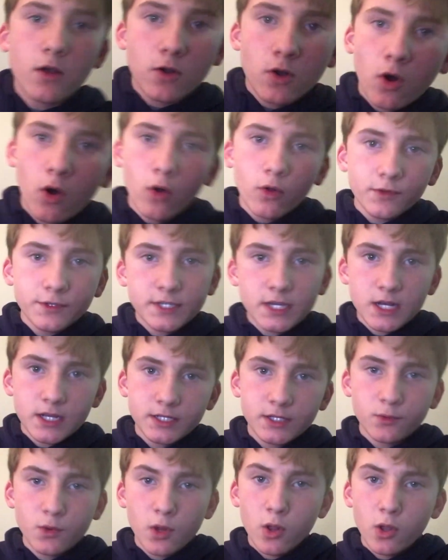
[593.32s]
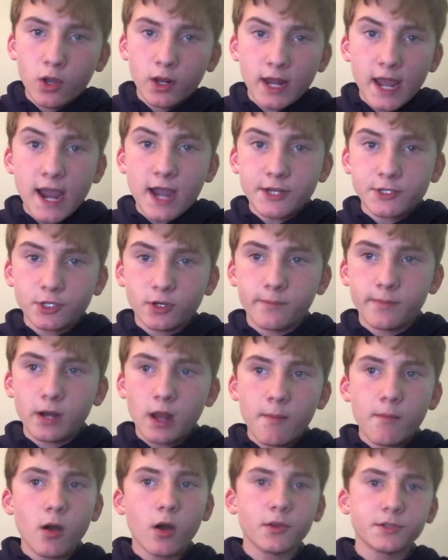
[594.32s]
Now, Colton is a real good actor,
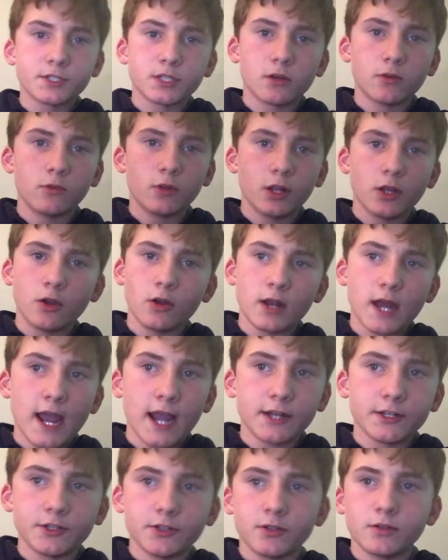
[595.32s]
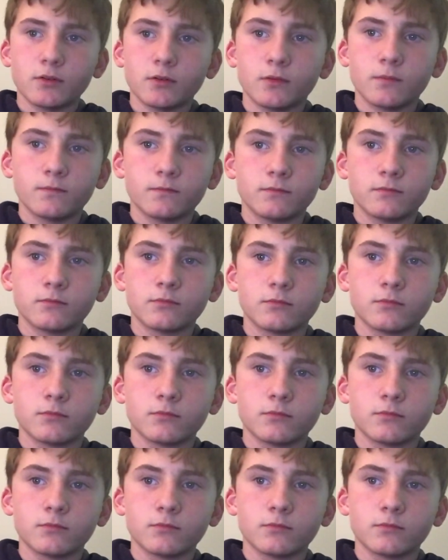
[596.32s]
but I'm also a really good actor.